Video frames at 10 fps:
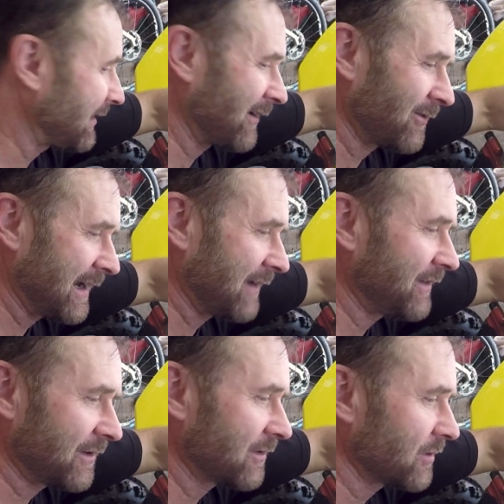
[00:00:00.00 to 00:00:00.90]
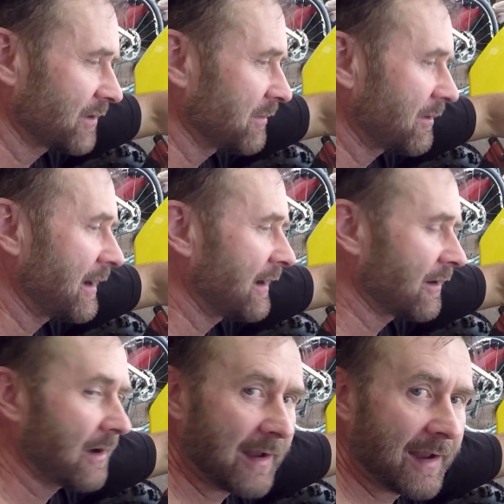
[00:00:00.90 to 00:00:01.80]
I don't have either with me right
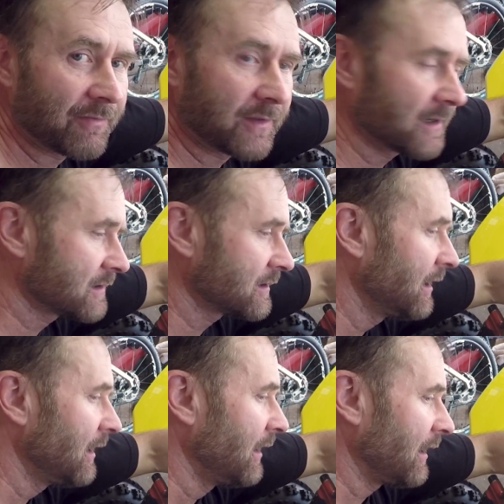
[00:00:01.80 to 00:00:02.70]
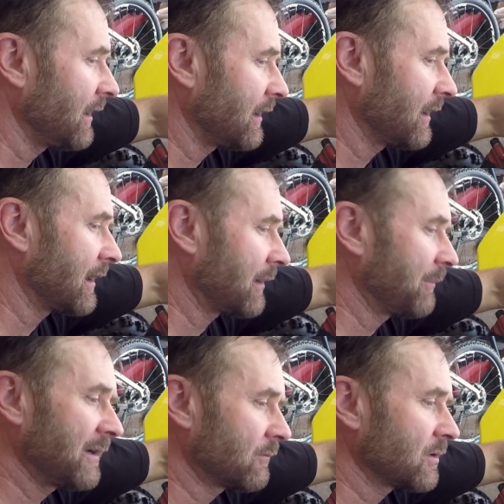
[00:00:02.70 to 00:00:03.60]
here. I have this, and I'm
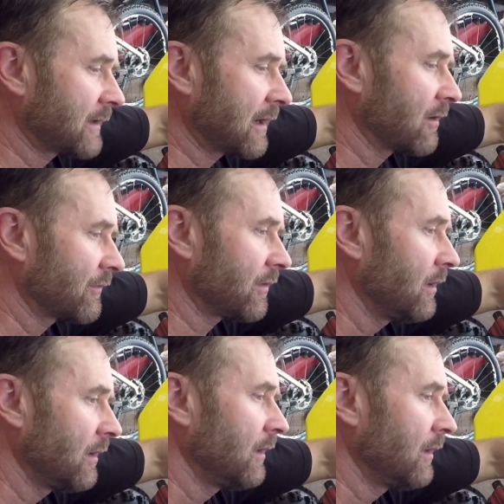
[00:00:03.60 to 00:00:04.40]
being real careful.